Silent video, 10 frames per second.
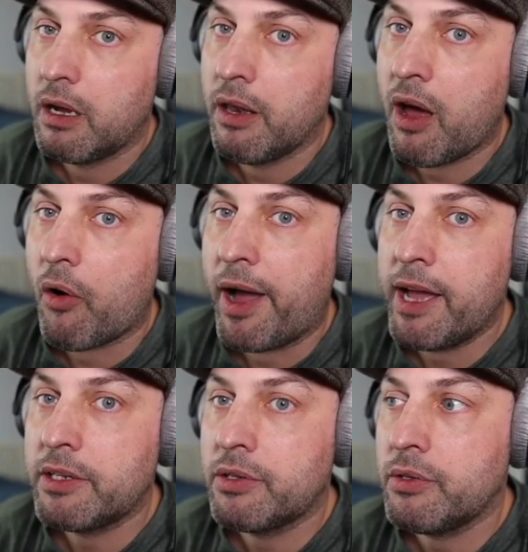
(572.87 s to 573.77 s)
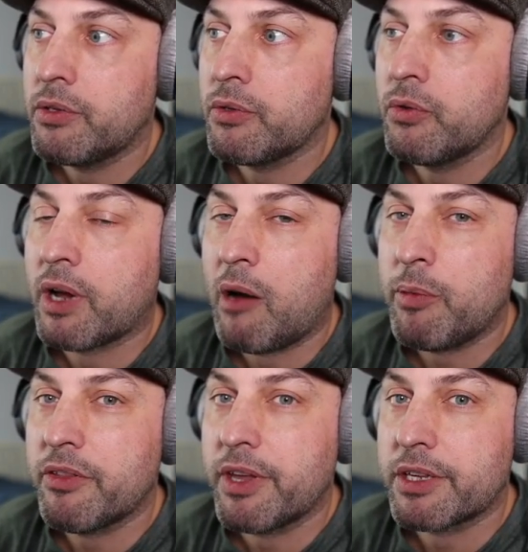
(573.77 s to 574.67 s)
Now I had to do a couple
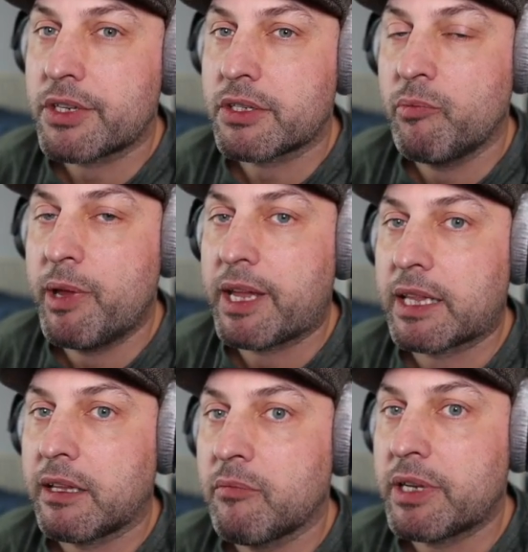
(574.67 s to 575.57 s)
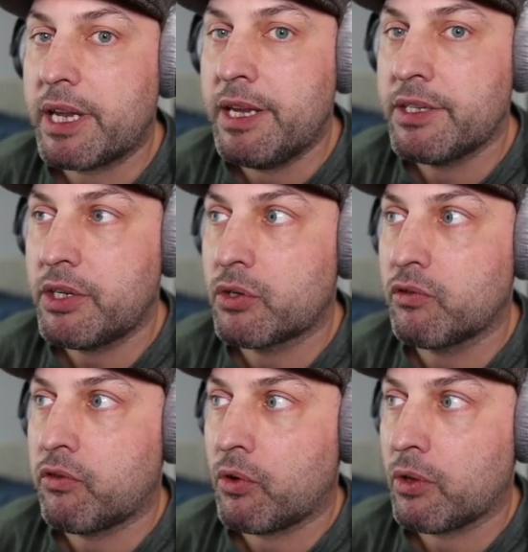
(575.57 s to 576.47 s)
of things just to make it a little bit easier to
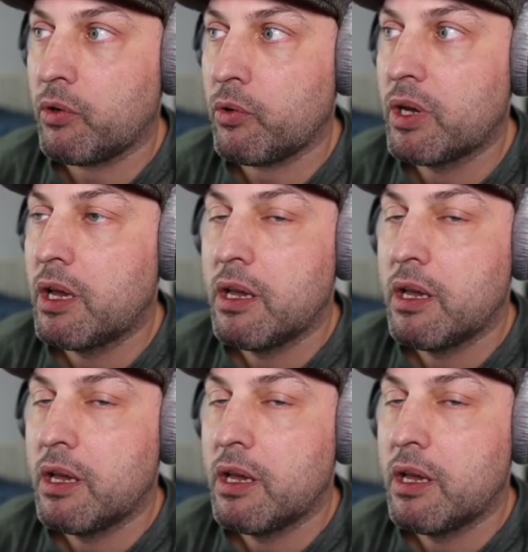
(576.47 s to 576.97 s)
follow.